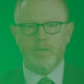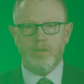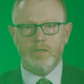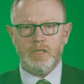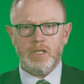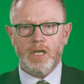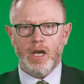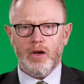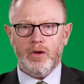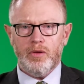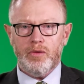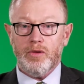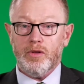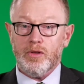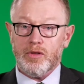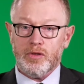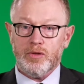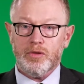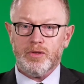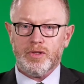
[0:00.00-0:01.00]
So
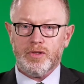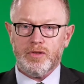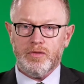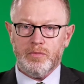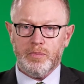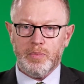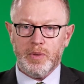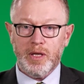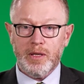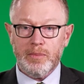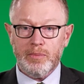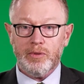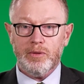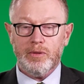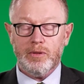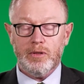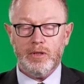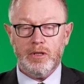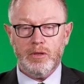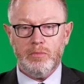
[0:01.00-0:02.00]
the sorts of
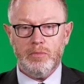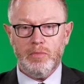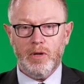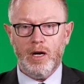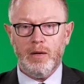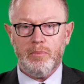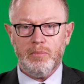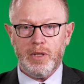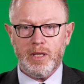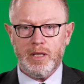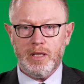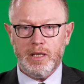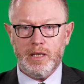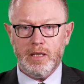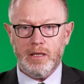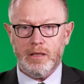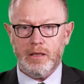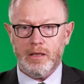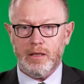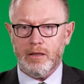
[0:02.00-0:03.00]
people that might
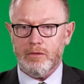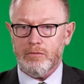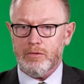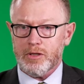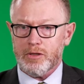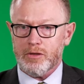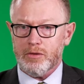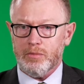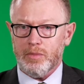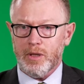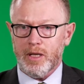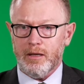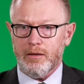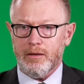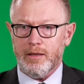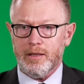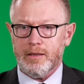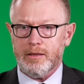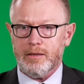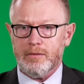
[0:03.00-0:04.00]
be a
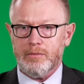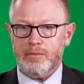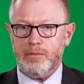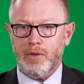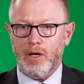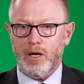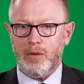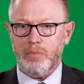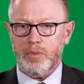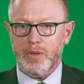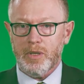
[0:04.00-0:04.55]
whistleblower might